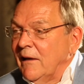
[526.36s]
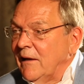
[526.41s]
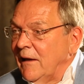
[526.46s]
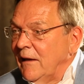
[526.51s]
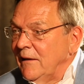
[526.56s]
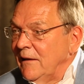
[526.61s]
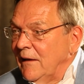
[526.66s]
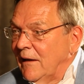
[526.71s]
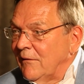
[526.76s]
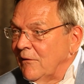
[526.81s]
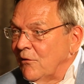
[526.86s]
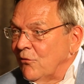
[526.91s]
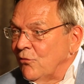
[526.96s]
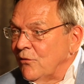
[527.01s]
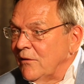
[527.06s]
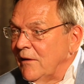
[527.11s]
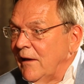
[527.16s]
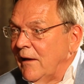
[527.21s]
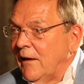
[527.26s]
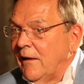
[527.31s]
like any other
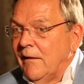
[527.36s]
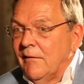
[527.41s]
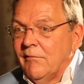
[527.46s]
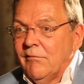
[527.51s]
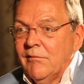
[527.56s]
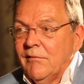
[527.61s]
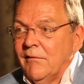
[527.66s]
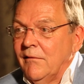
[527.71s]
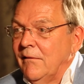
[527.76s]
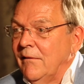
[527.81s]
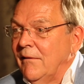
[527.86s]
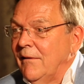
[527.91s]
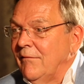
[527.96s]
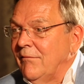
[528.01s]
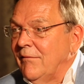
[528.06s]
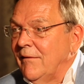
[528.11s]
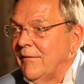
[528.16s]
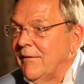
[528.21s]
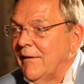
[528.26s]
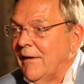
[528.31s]
hotels,
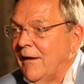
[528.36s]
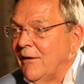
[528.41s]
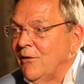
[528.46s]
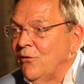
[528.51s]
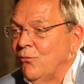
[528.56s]
etc.